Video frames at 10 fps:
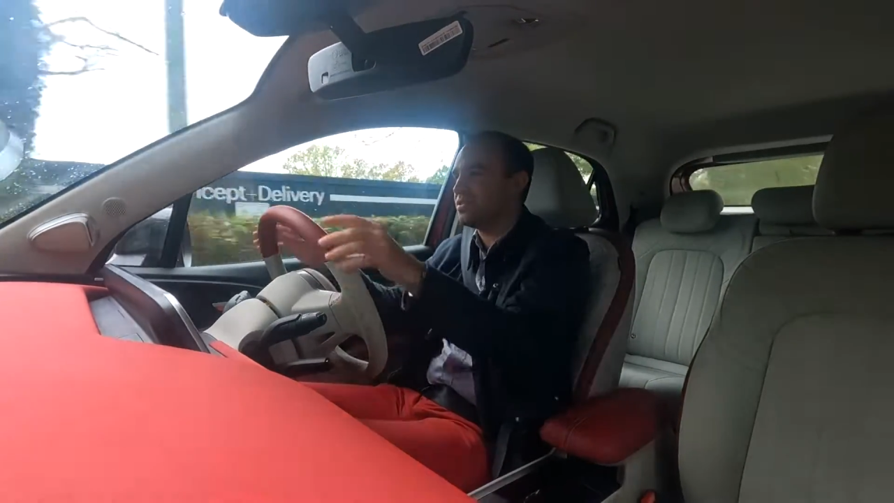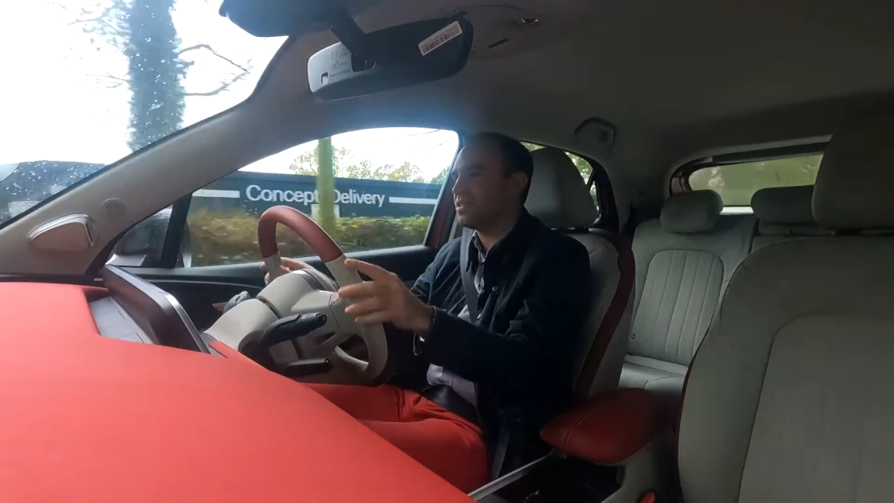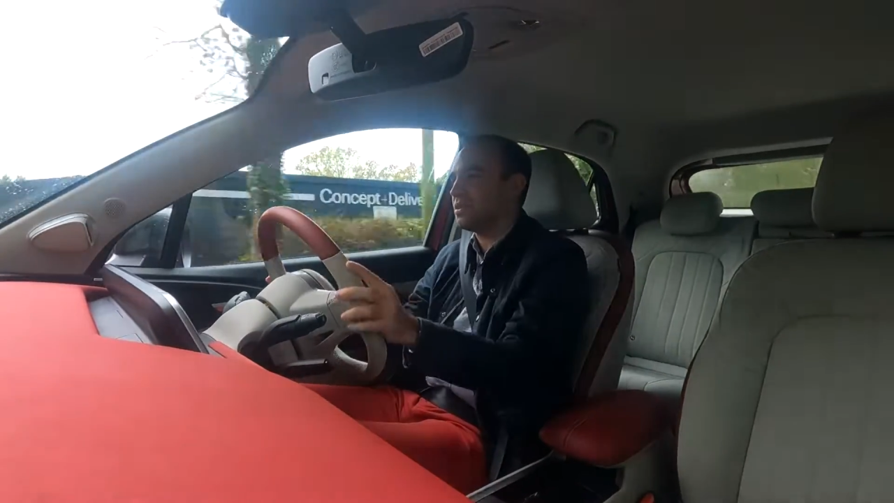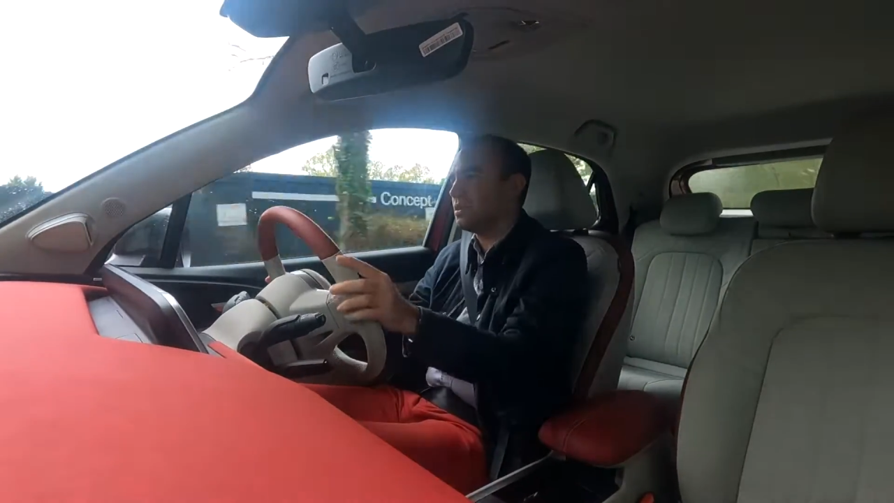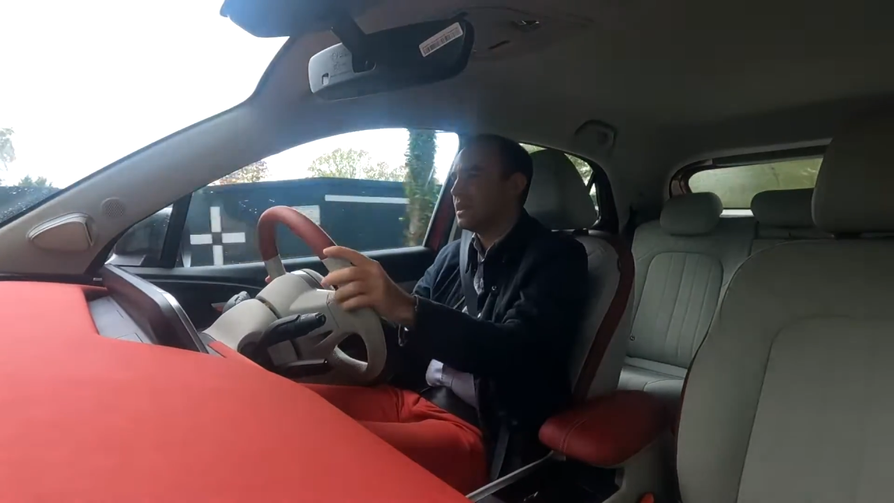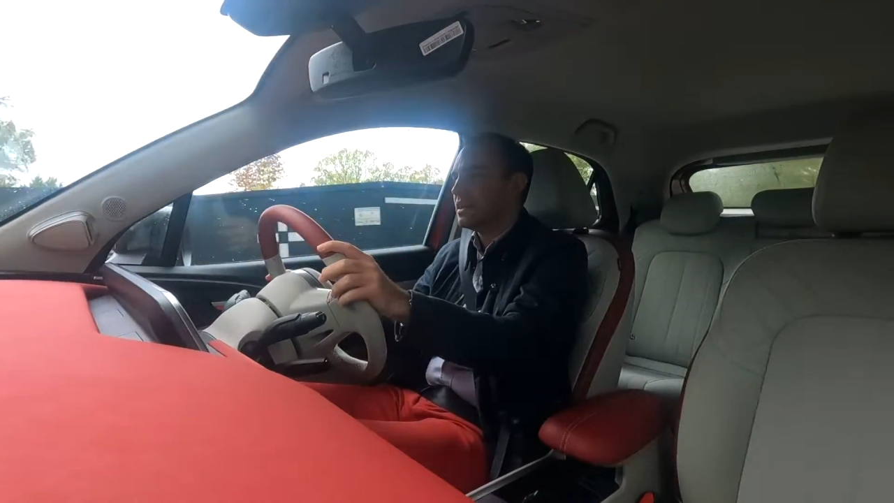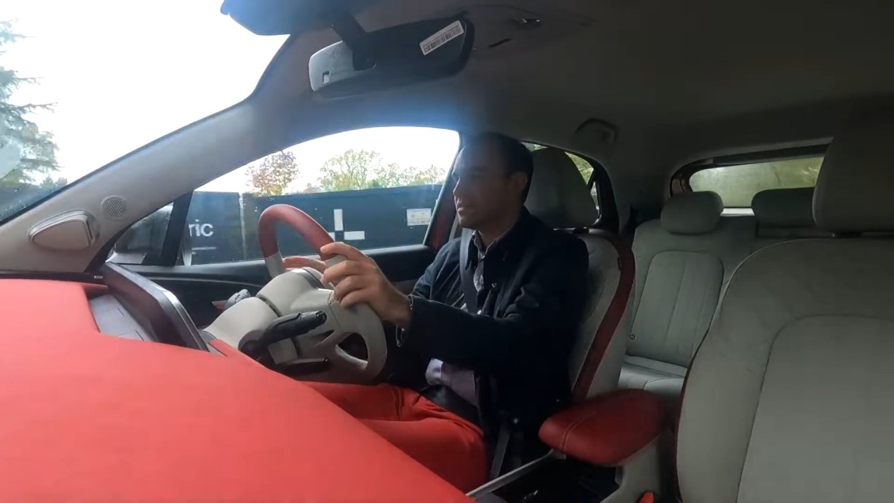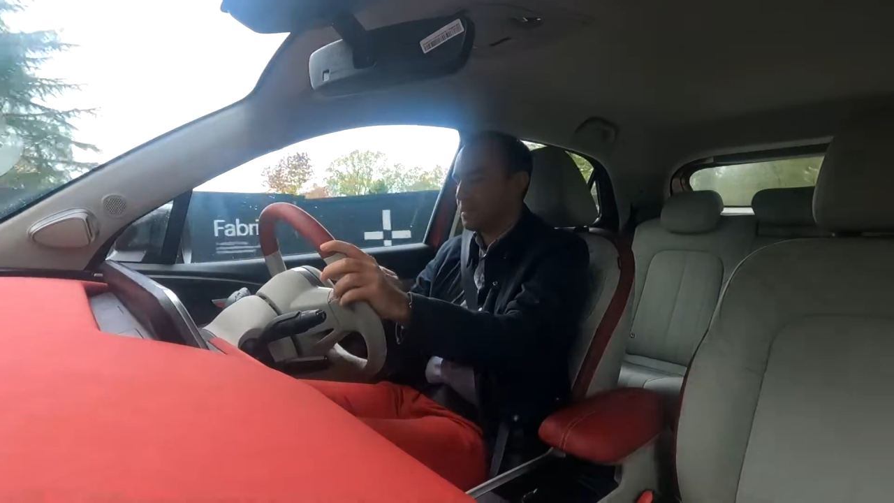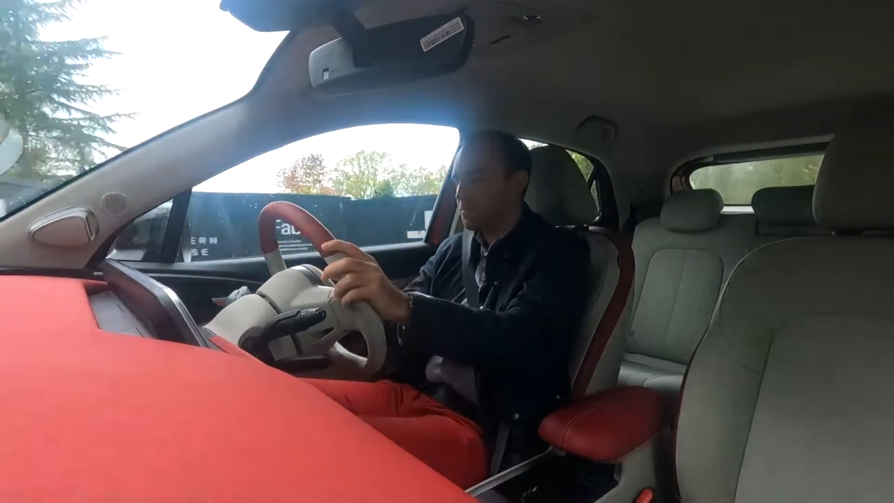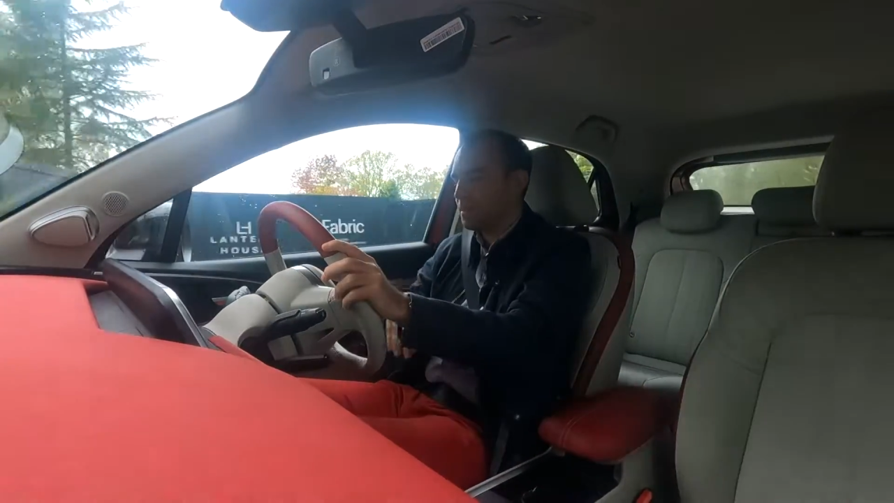to
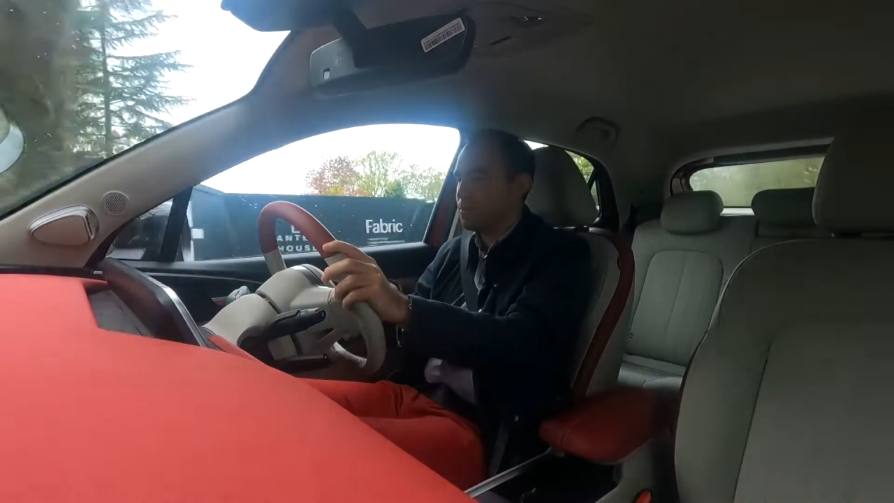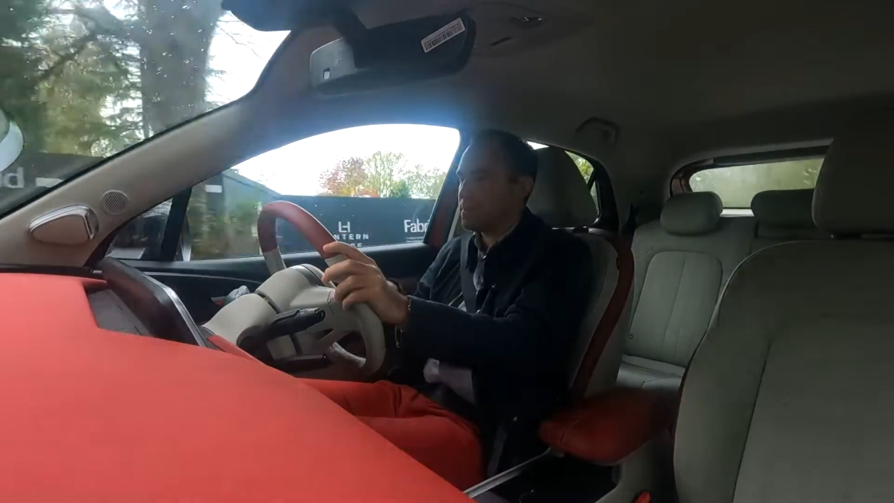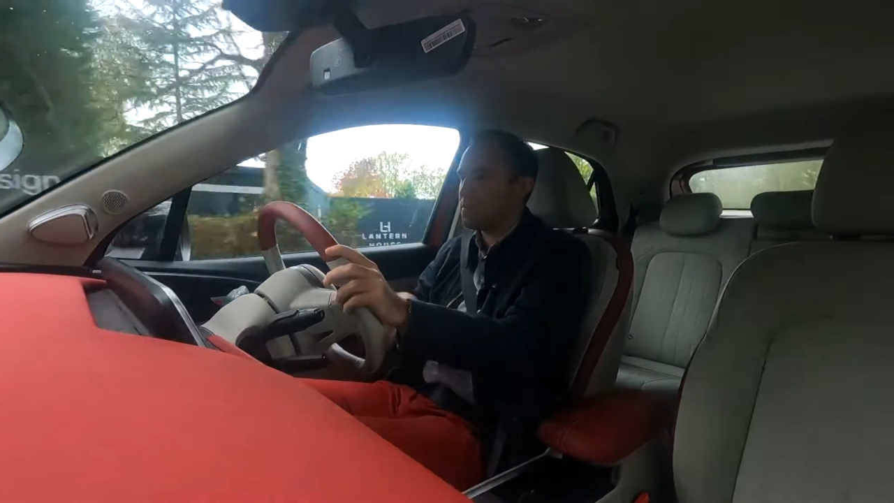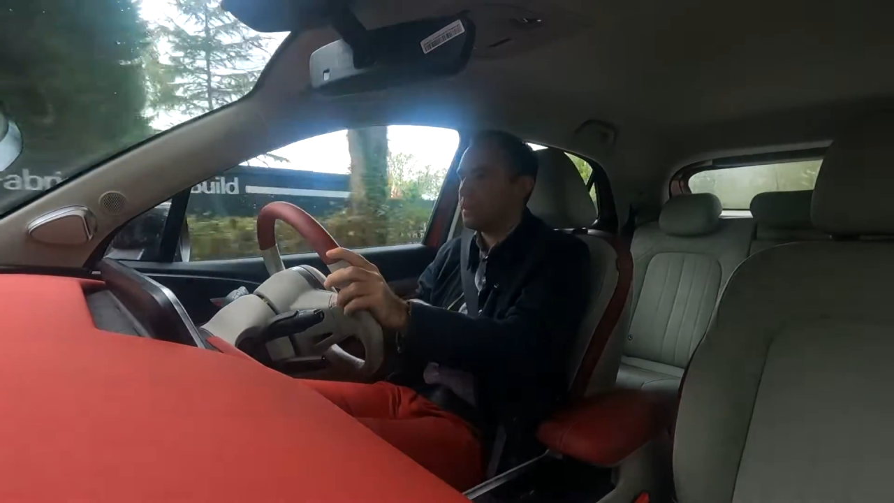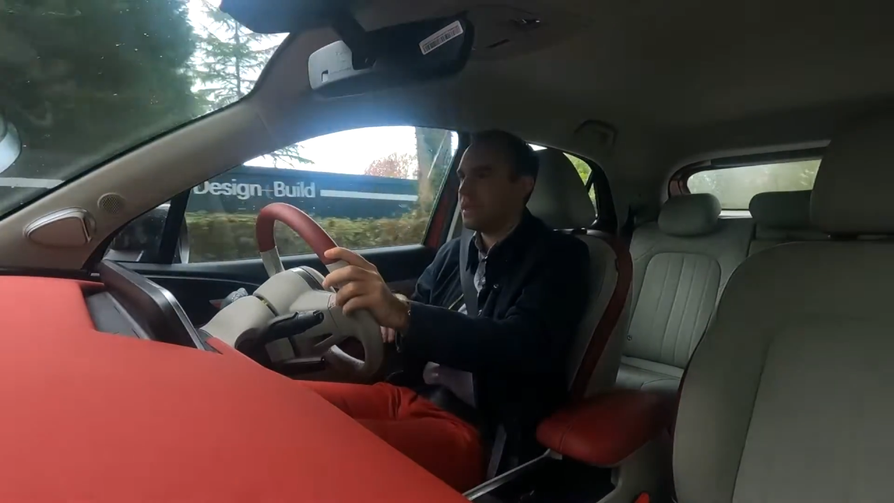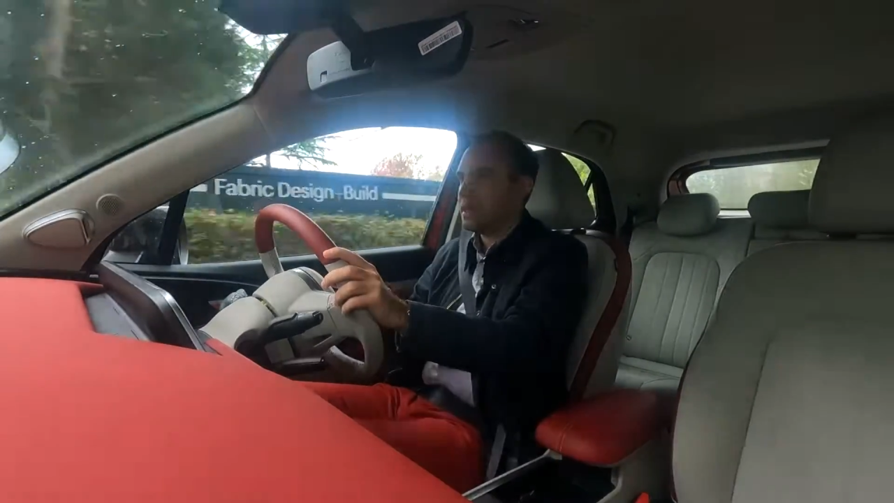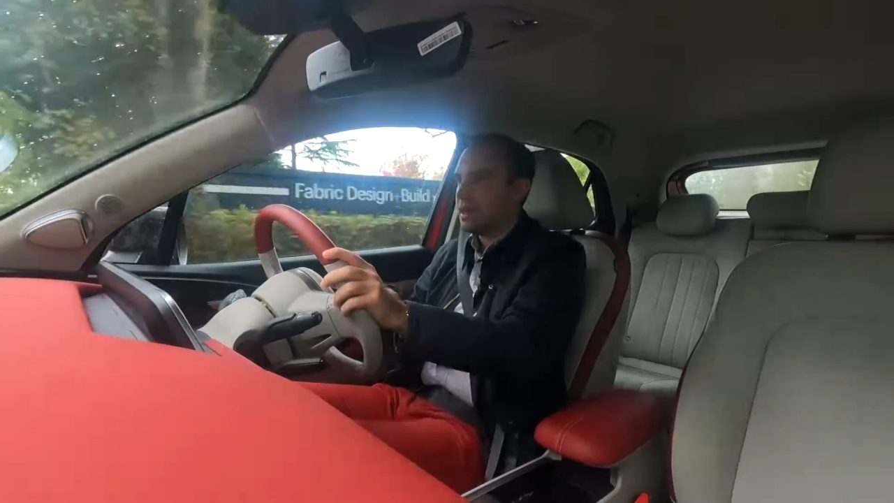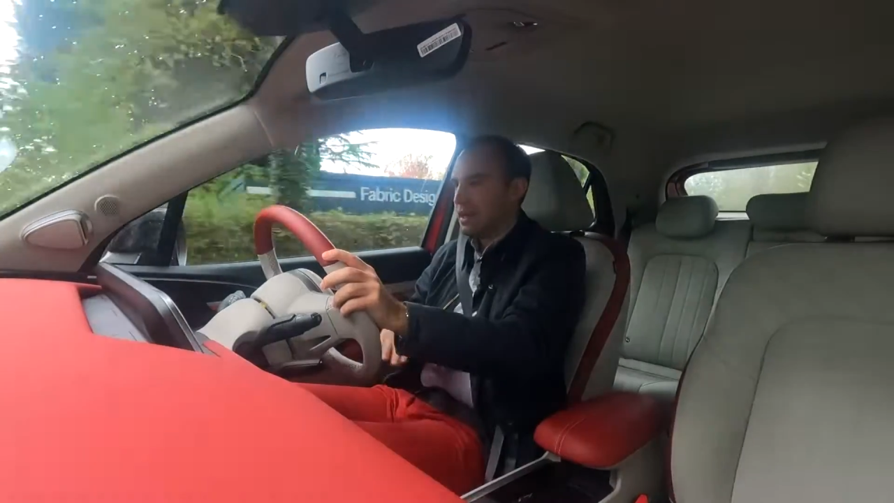something with the